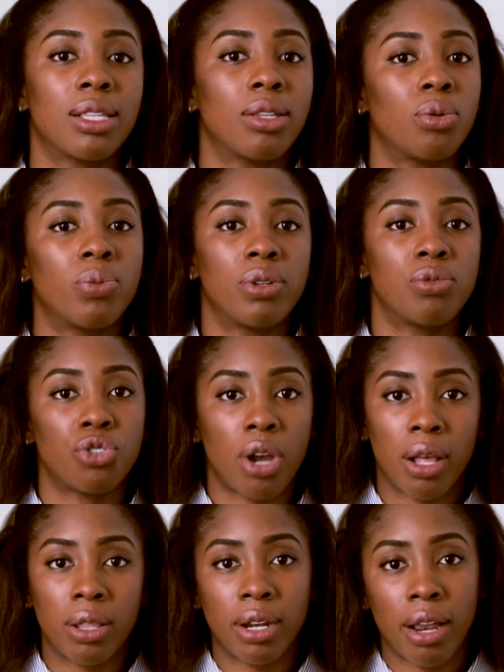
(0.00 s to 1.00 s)
a little bit of
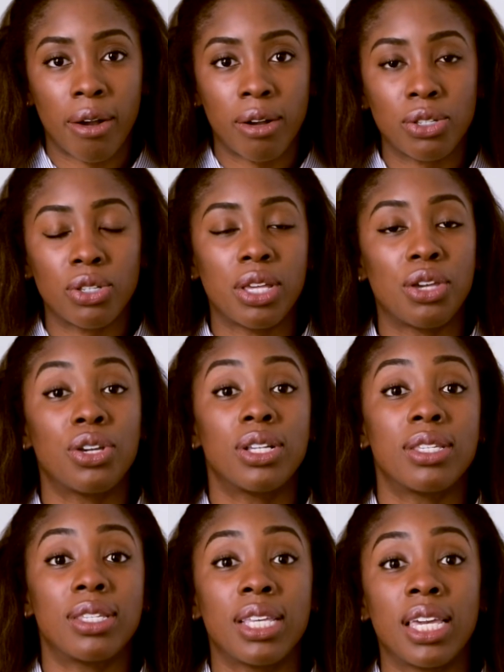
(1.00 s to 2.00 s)
trial and error so that you
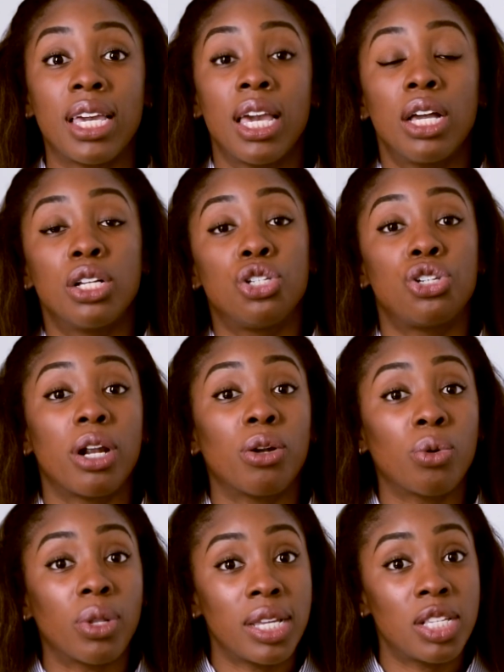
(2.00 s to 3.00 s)
can see,
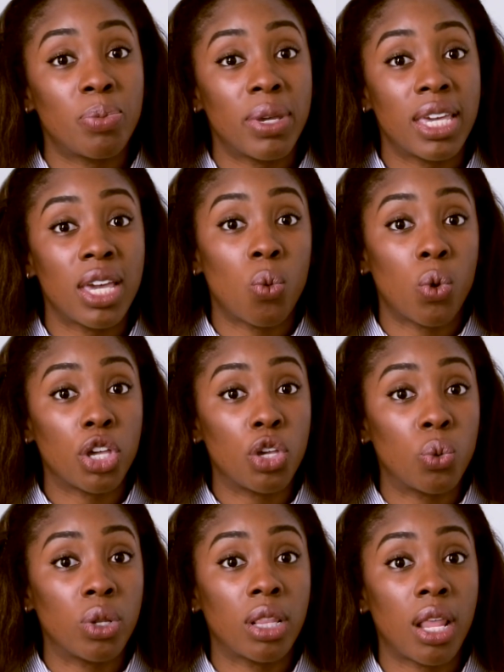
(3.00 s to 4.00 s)
generally speaking, what
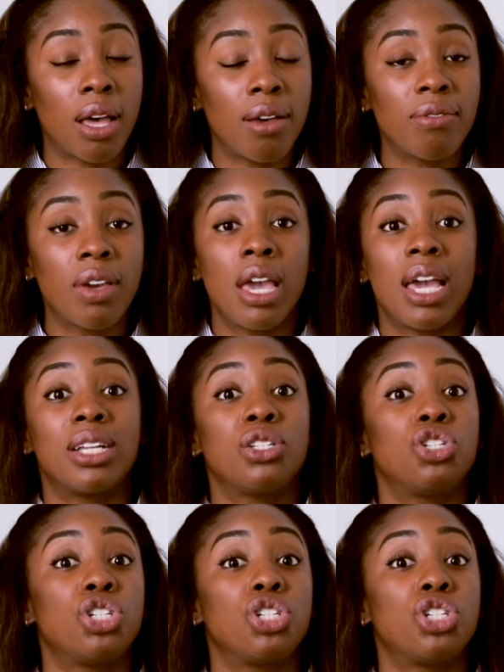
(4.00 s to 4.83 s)
you would love, and